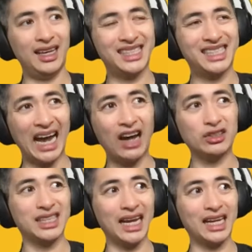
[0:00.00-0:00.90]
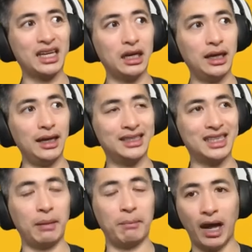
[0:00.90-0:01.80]
sounds like it's
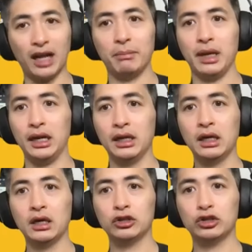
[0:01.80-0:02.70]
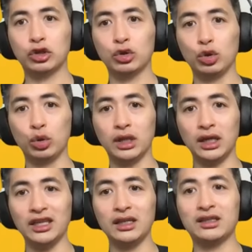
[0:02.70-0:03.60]
an impediment to the
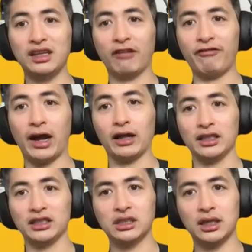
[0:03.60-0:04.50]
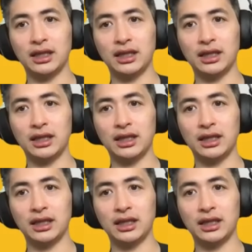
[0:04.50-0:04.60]
ETF filings.